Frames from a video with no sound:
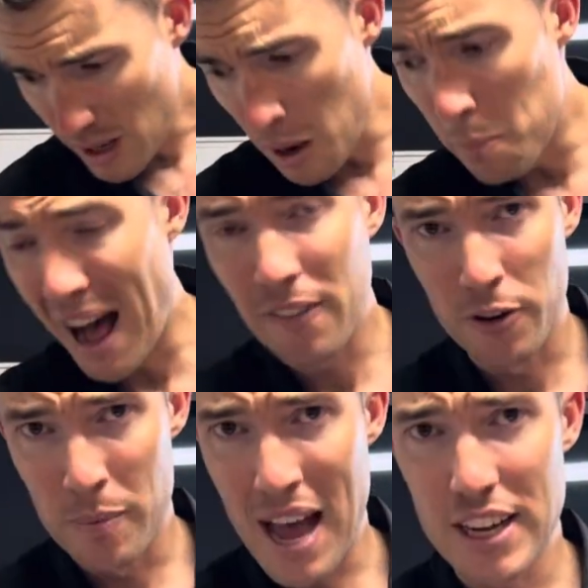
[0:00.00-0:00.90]
apart
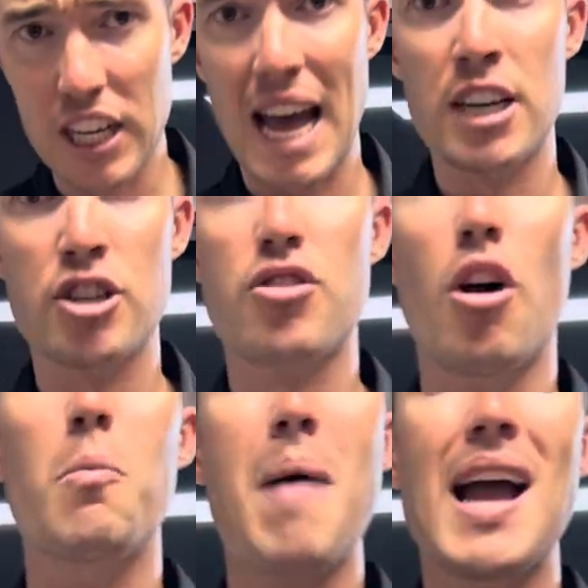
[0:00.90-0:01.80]
from that, you can
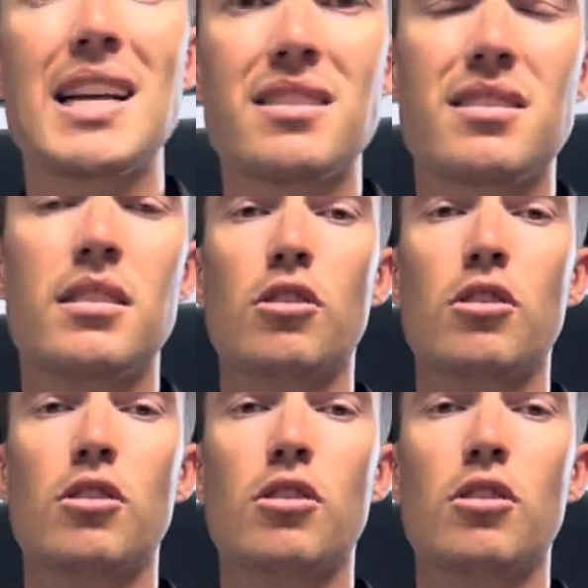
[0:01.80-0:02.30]
troll baits,